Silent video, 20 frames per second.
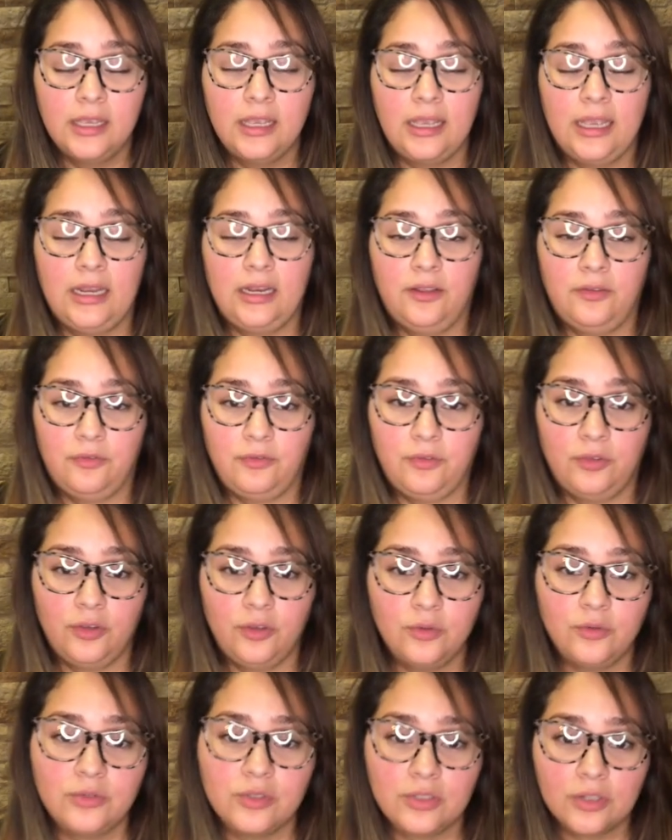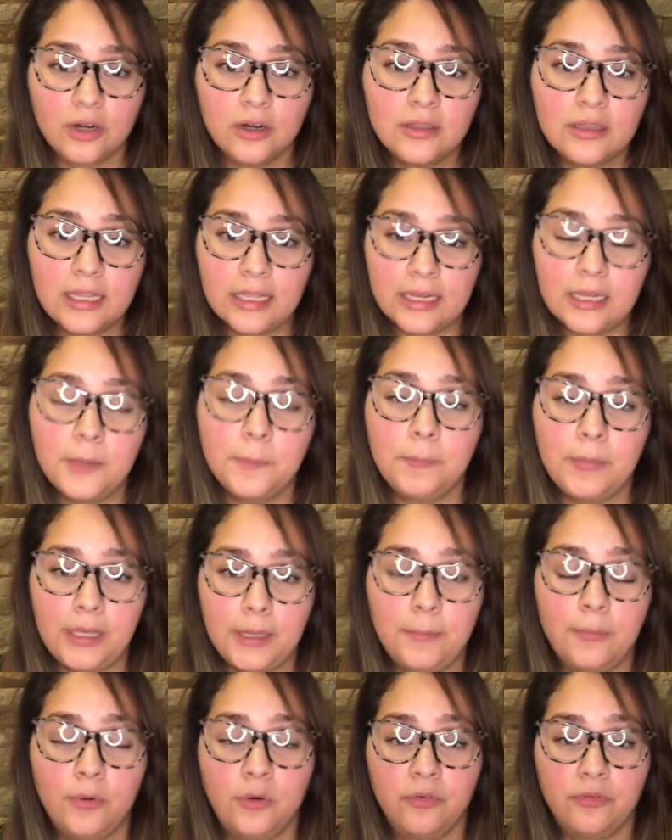And if you start letting
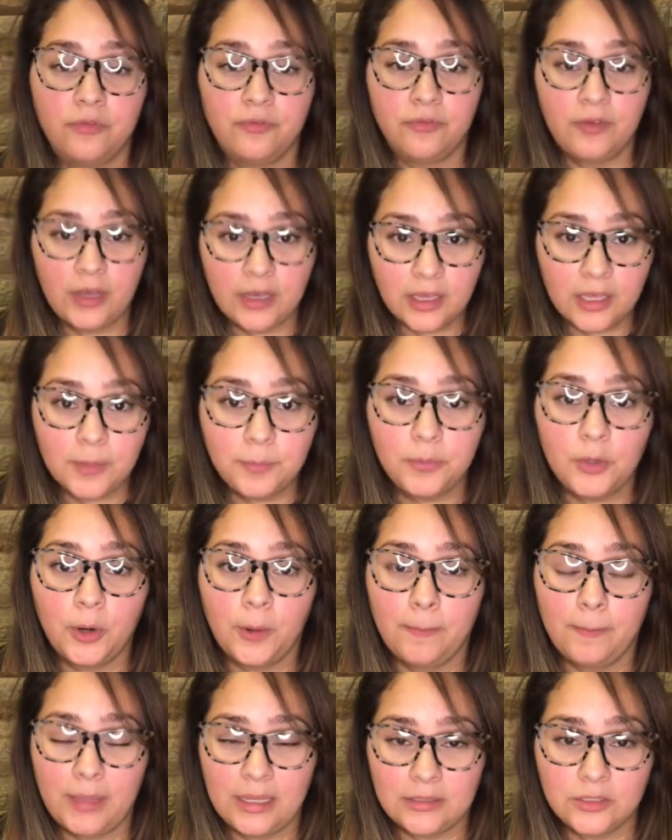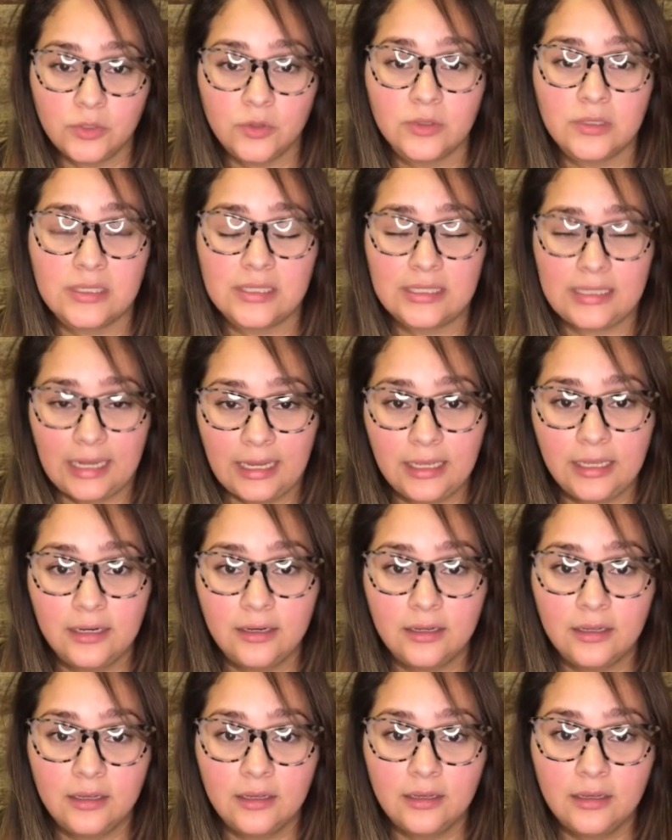people fuck up your mental
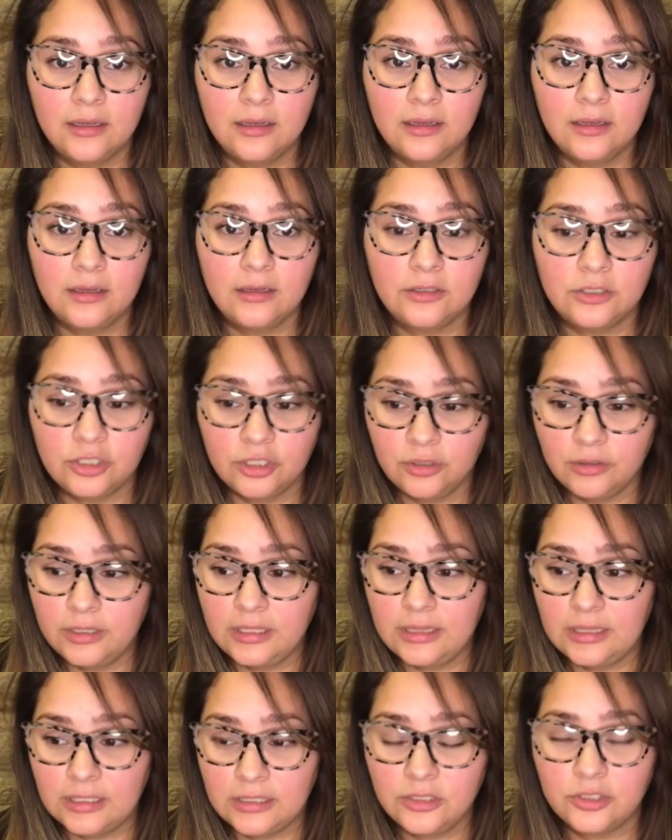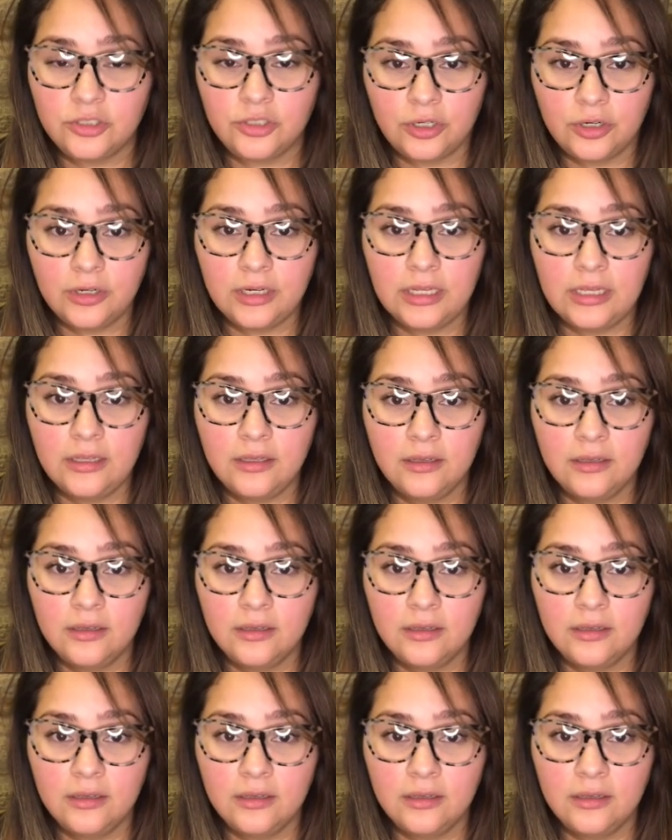state during this journey,